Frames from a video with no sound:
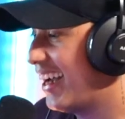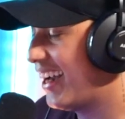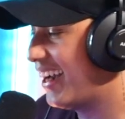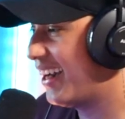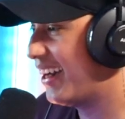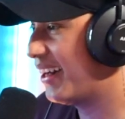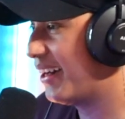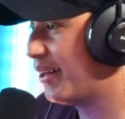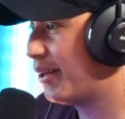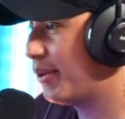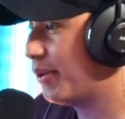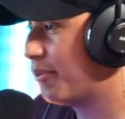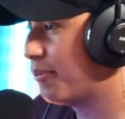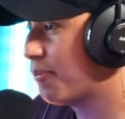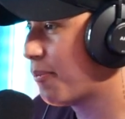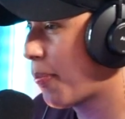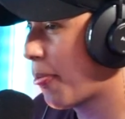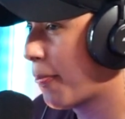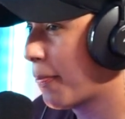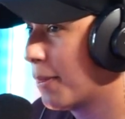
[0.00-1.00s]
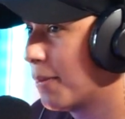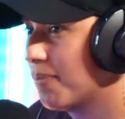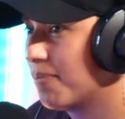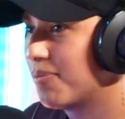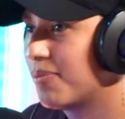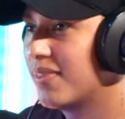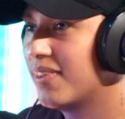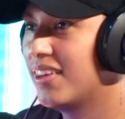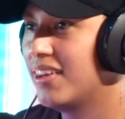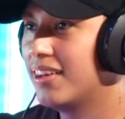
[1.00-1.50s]
um,
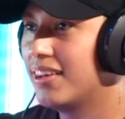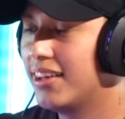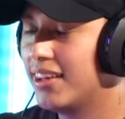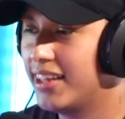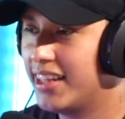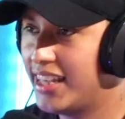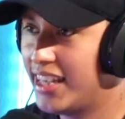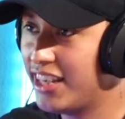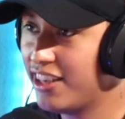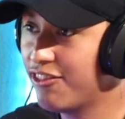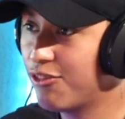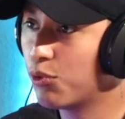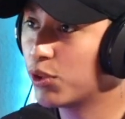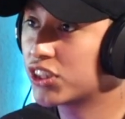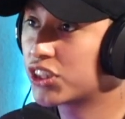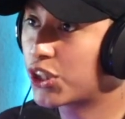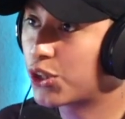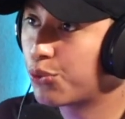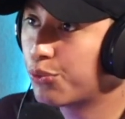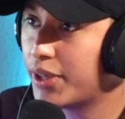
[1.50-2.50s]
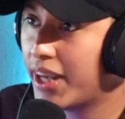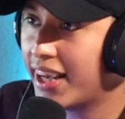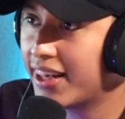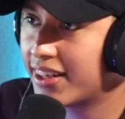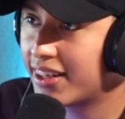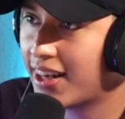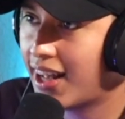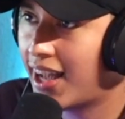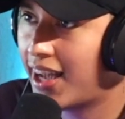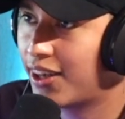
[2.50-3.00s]
Eve was
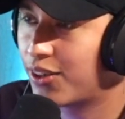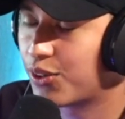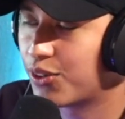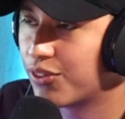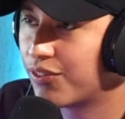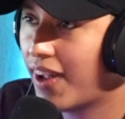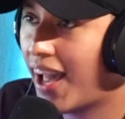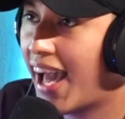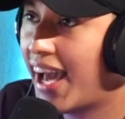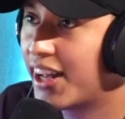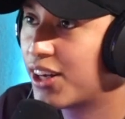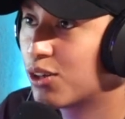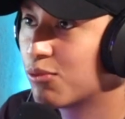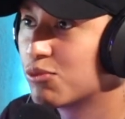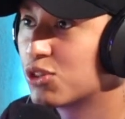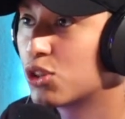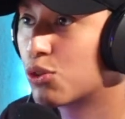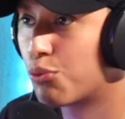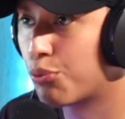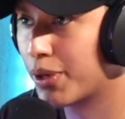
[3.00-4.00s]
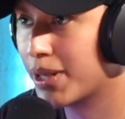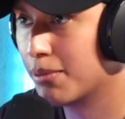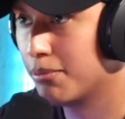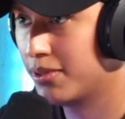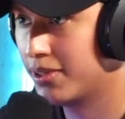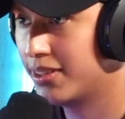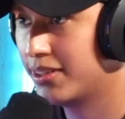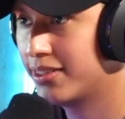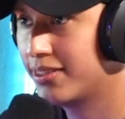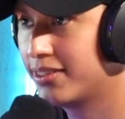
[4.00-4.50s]
created out of Adam's
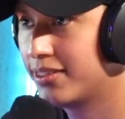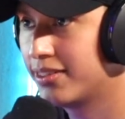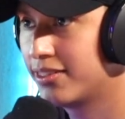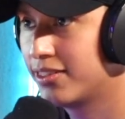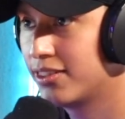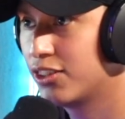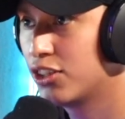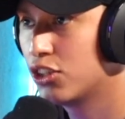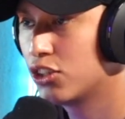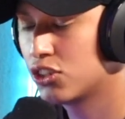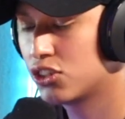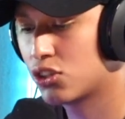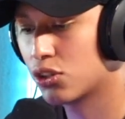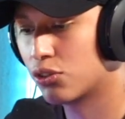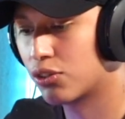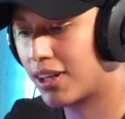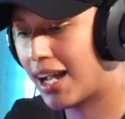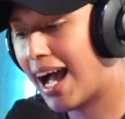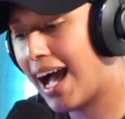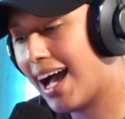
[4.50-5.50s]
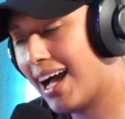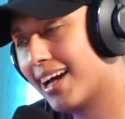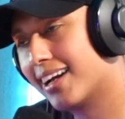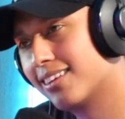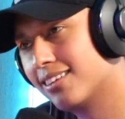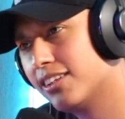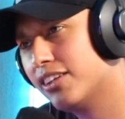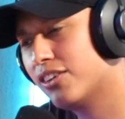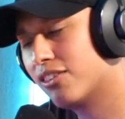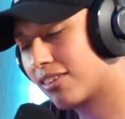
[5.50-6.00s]
rib. Okay, yeah. So
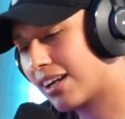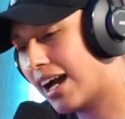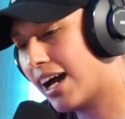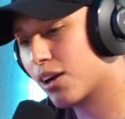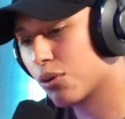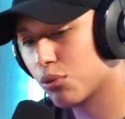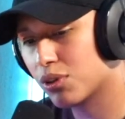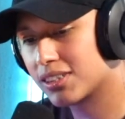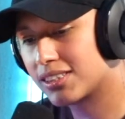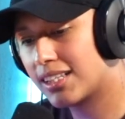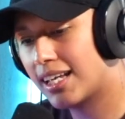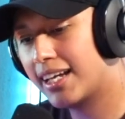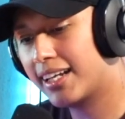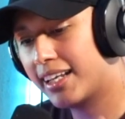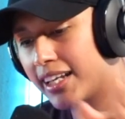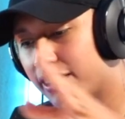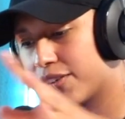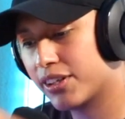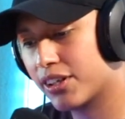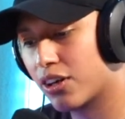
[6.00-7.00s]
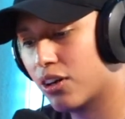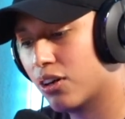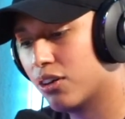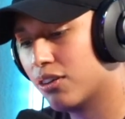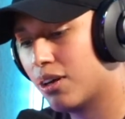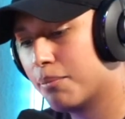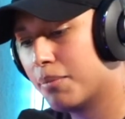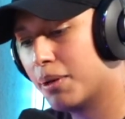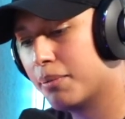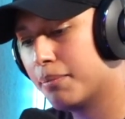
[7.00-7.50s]
God, you know, God was like, "Here you
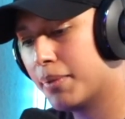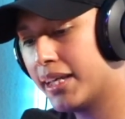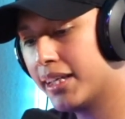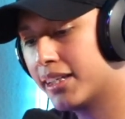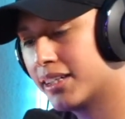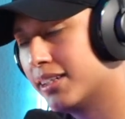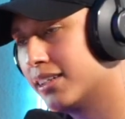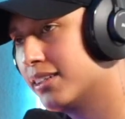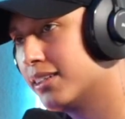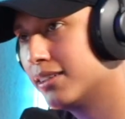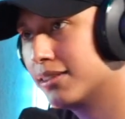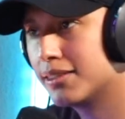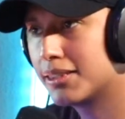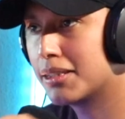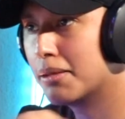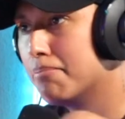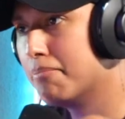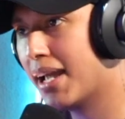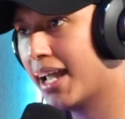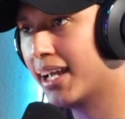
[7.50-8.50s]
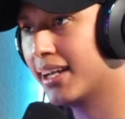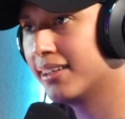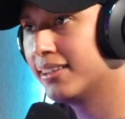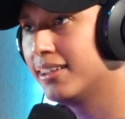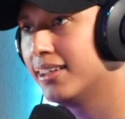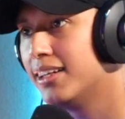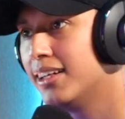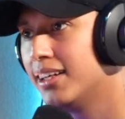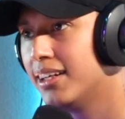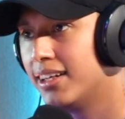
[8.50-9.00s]
go. I'm gonna make the
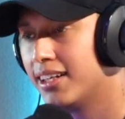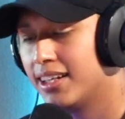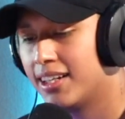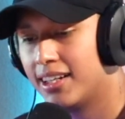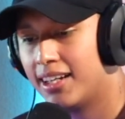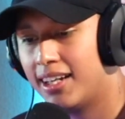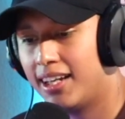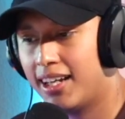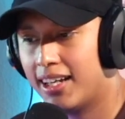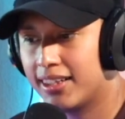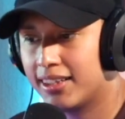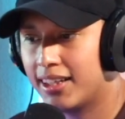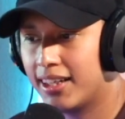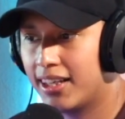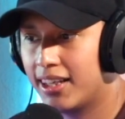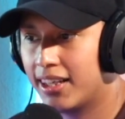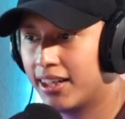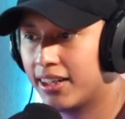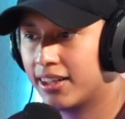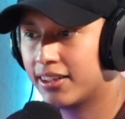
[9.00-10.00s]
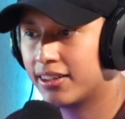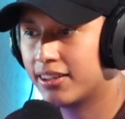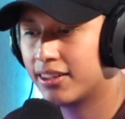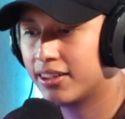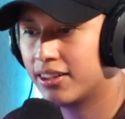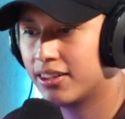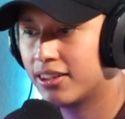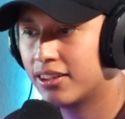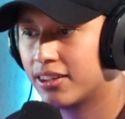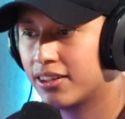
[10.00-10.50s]
man." Yeah. And then